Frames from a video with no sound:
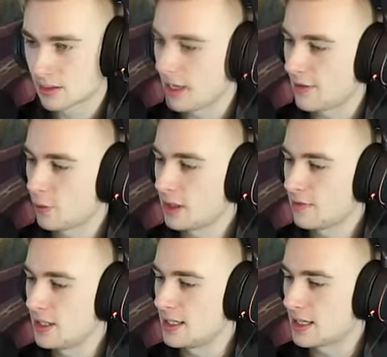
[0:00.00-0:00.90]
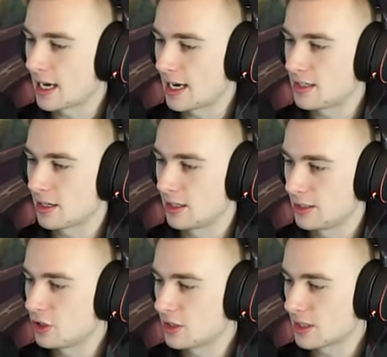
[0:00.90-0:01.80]
If one of these guys,
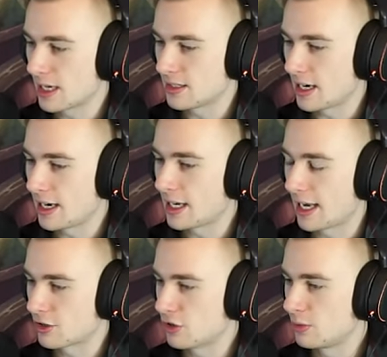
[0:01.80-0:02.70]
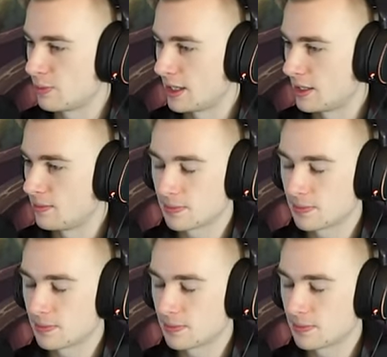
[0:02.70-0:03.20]
illusion guys, died, I actually would have played it.